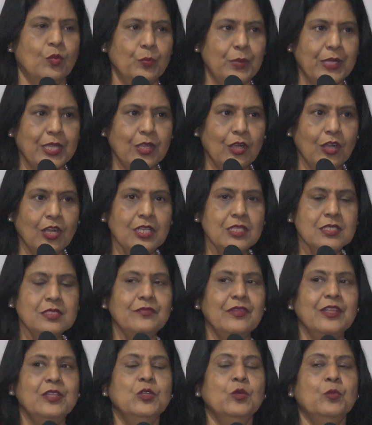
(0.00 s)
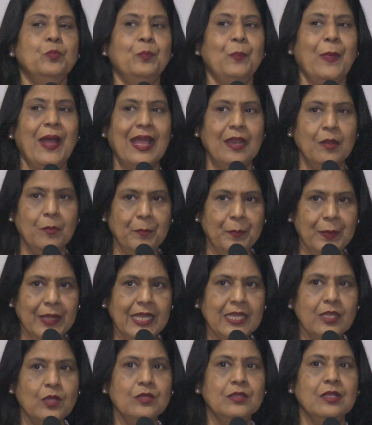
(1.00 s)
Because when you
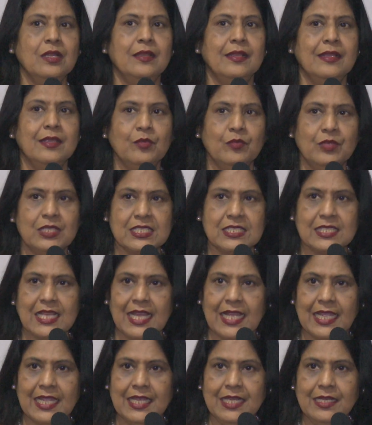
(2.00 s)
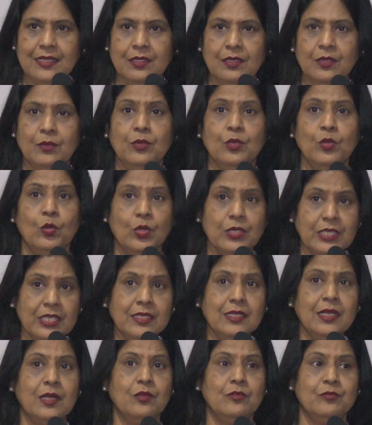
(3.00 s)
palpate on the lingual side, note
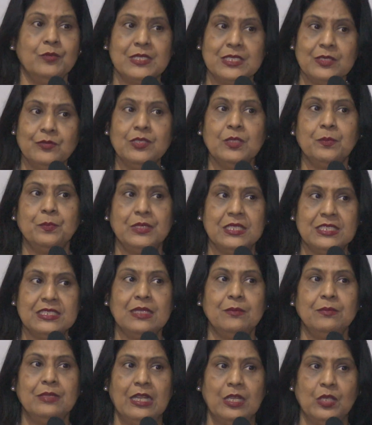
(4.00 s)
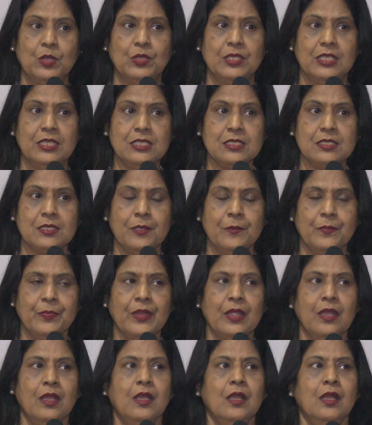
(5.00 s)
it down, especially with the pieces I'm telling you this,
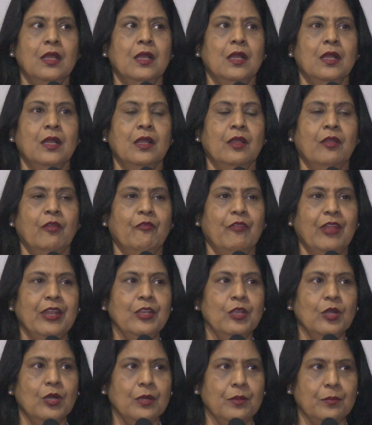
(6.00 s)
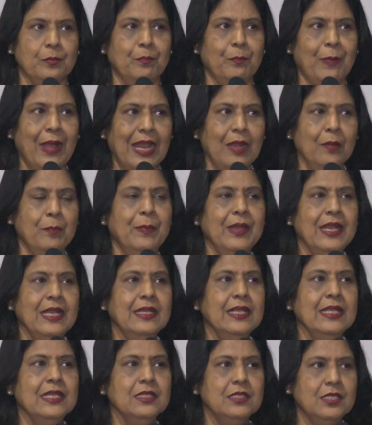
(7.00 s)
when you're
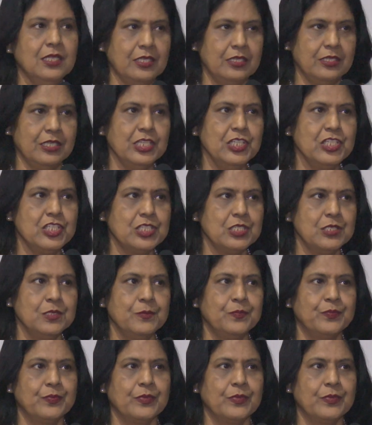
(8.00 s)
palpating the ridge,